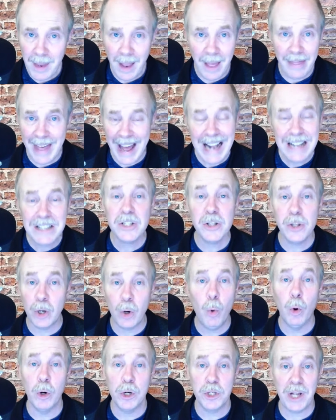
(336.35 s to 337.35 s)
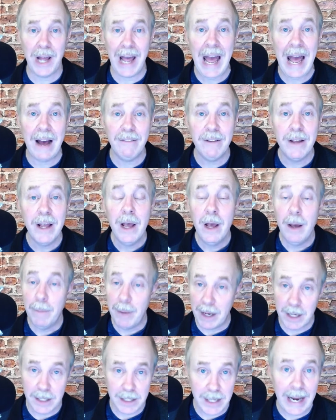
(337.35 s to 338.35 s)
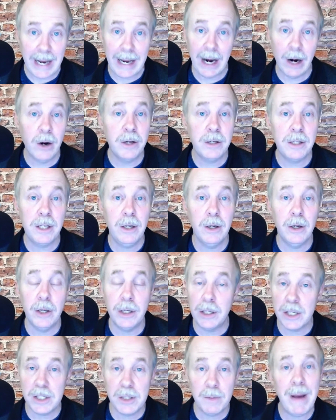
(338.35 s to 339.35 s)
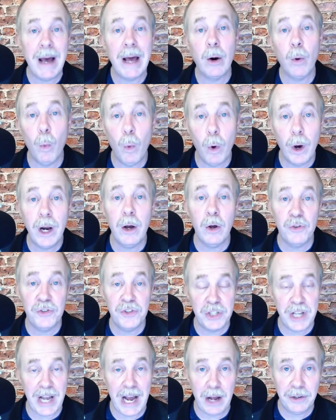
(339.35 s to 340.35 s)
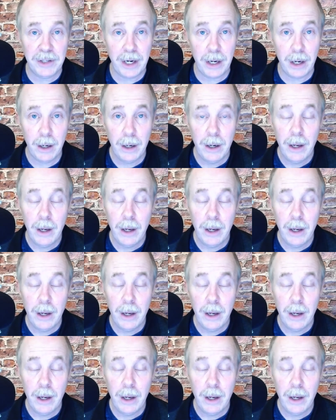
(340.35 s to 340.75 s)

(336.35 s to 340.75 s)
that's the course to have, because I guarantee you, it doesn't matter what else is out there,